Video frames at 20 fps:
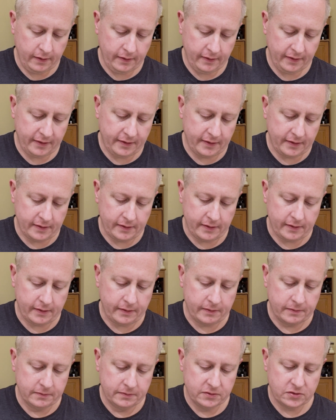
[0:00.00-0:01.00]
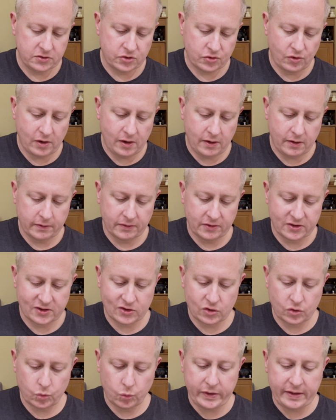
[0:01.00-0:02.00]
the strong,
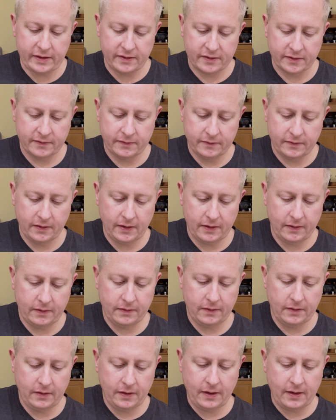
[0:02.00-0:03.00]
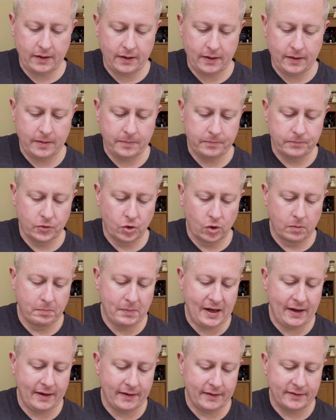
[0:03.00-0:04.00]
sweet
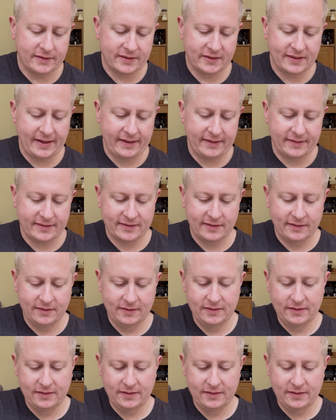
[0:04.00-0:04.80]
gourmand scents.